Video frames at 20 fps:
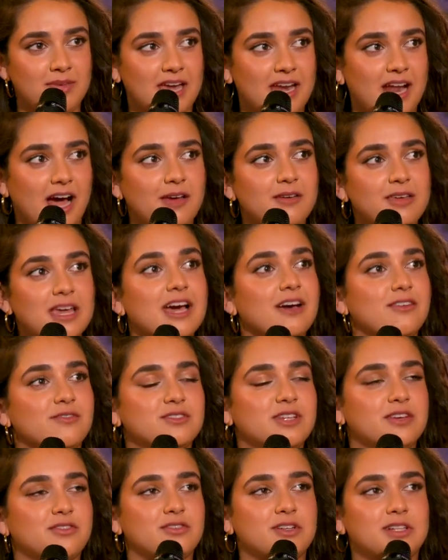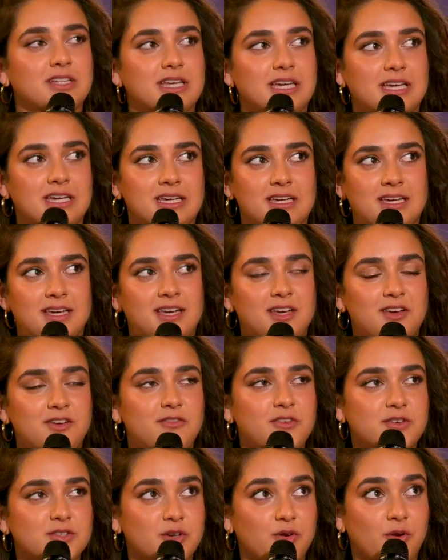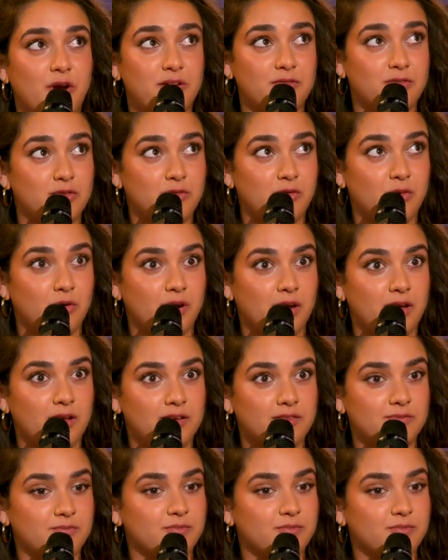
And I definitely feel so grateful for it